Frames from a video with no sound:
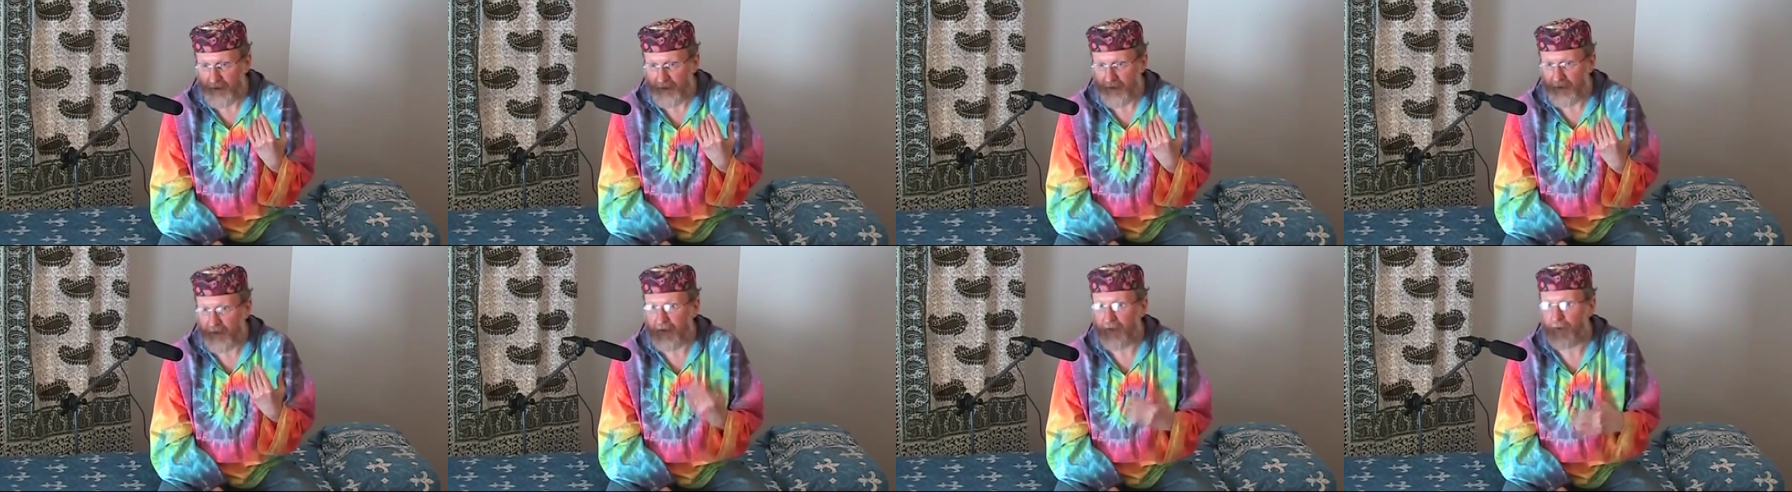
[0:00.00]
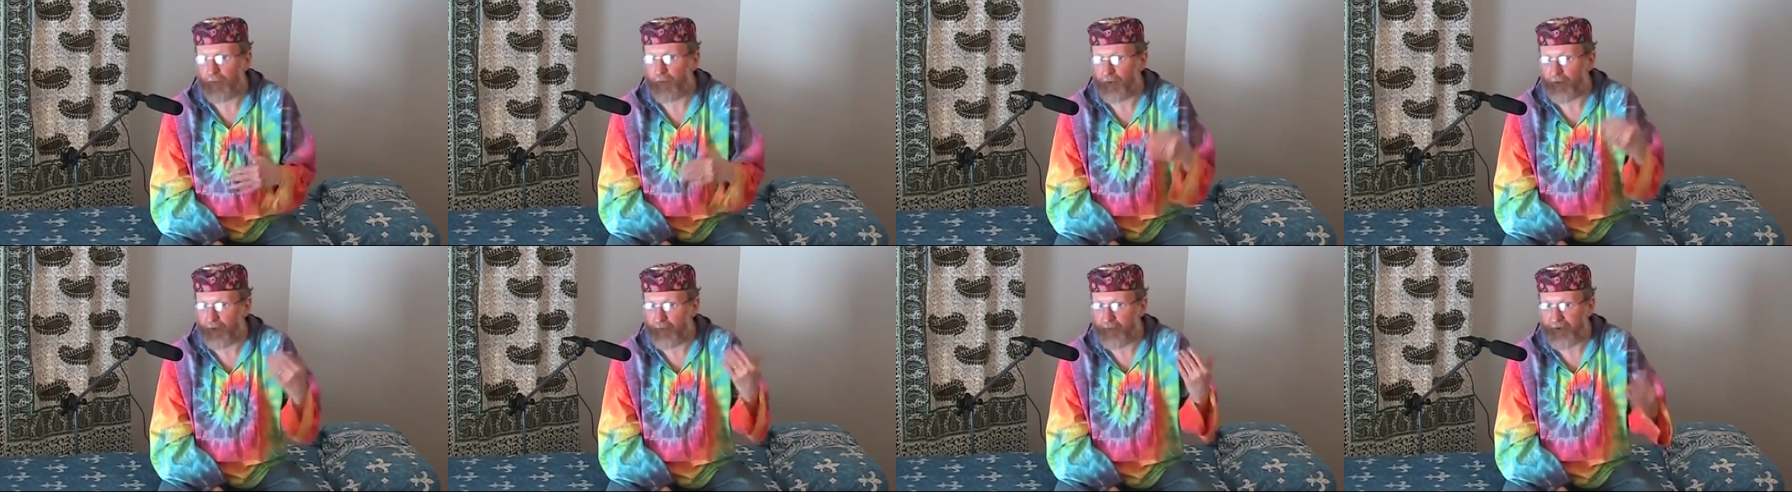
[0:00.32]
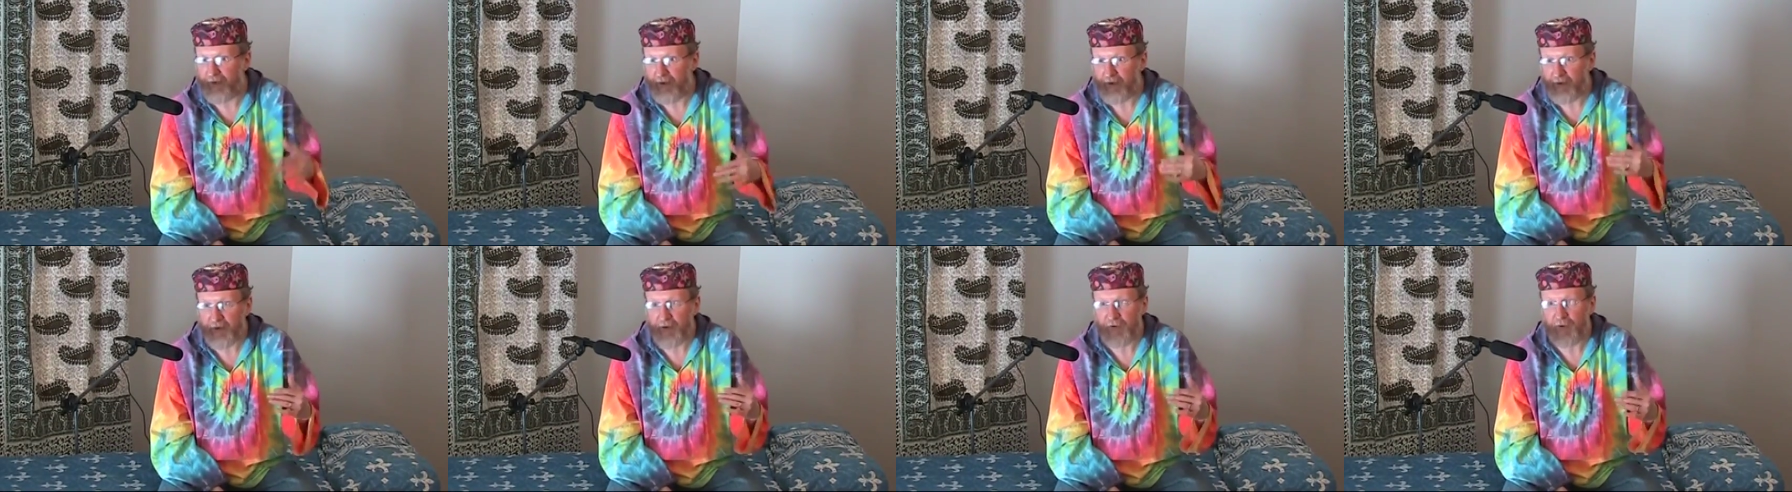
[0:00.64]
They were
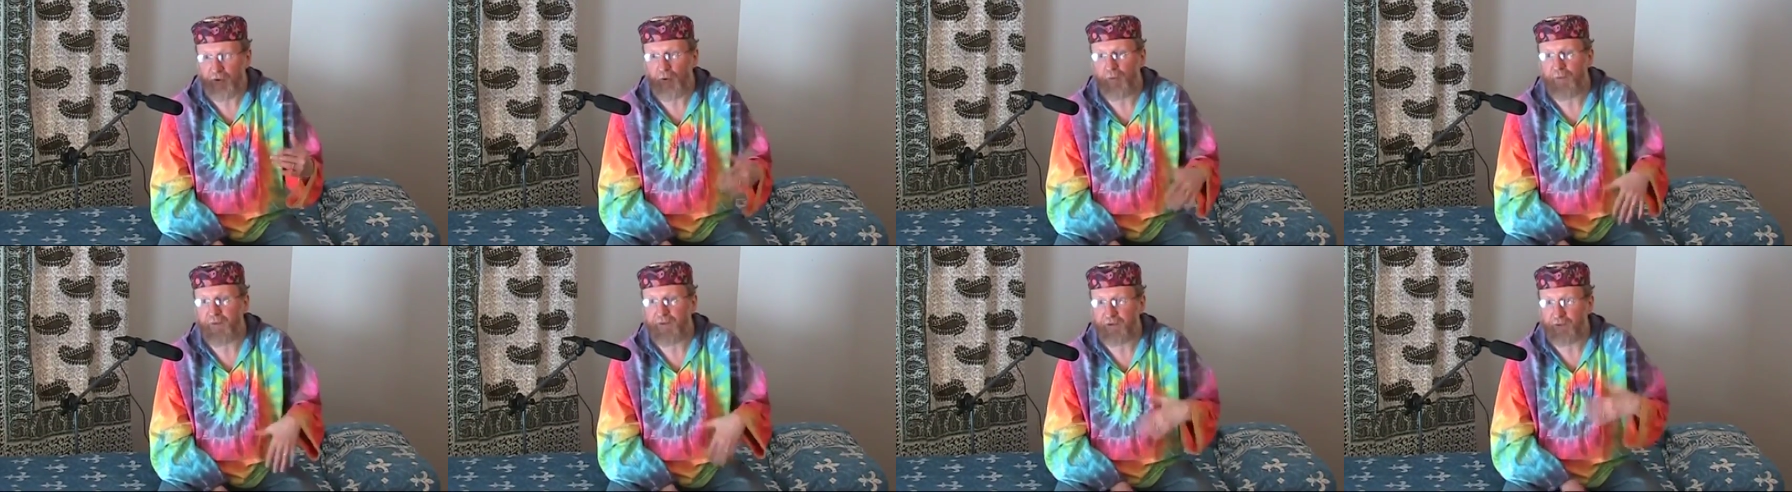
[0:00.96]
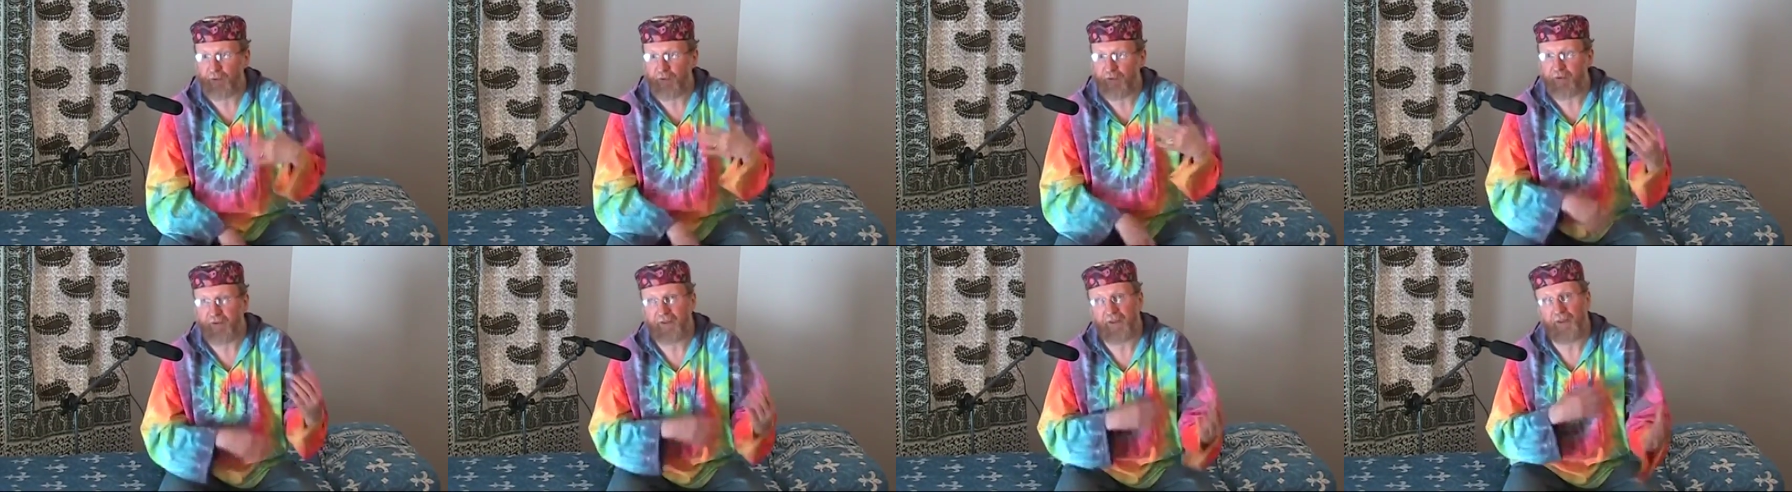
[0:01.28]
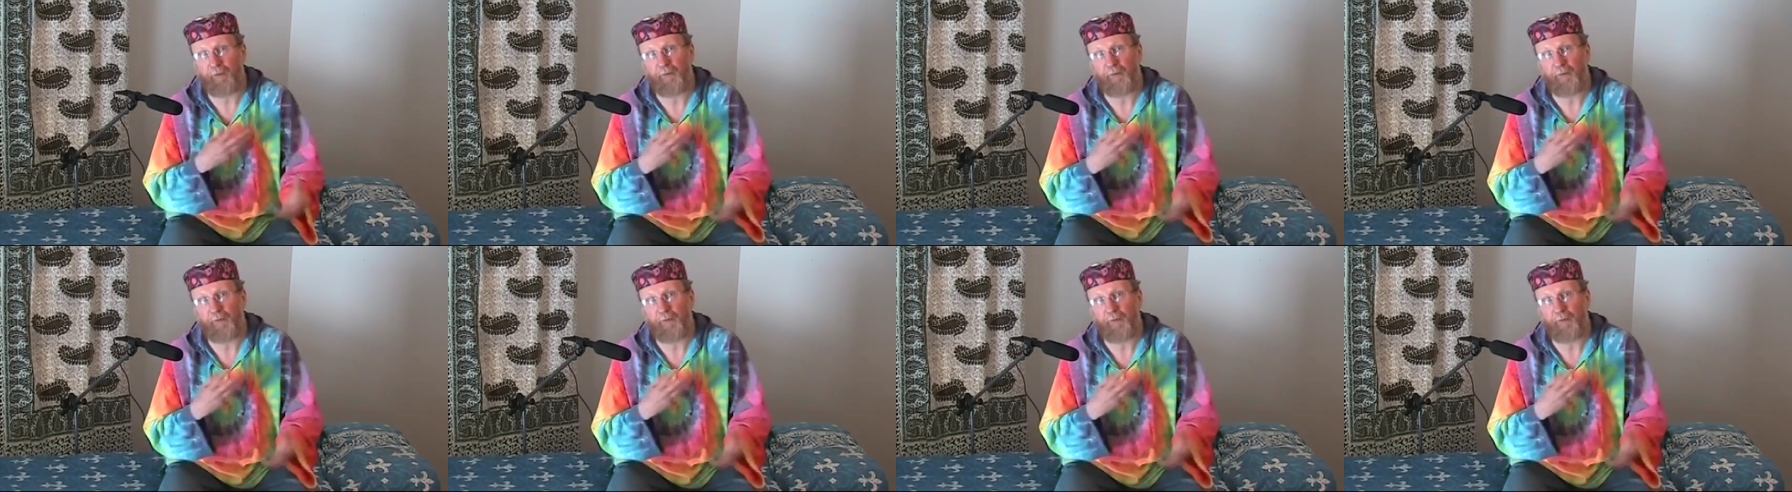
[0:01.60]
abducting humans, doing the